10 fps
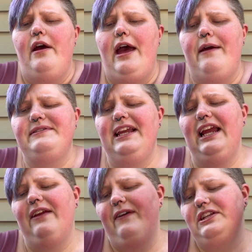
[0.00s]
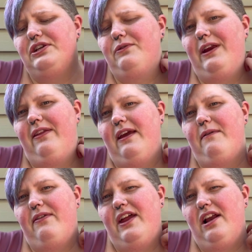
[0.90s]
I was thinking if I do anything
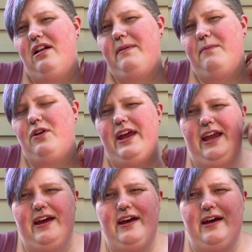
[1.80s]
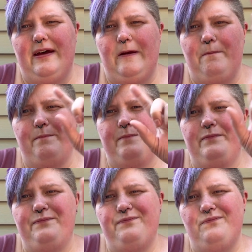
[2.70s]
with it, it'll be more like a
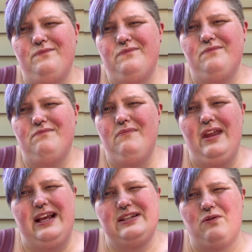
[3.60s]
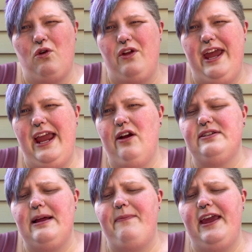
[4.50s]
scroll hang or
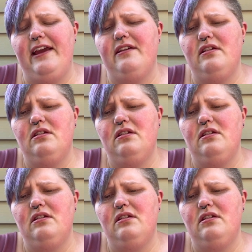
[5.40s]
something.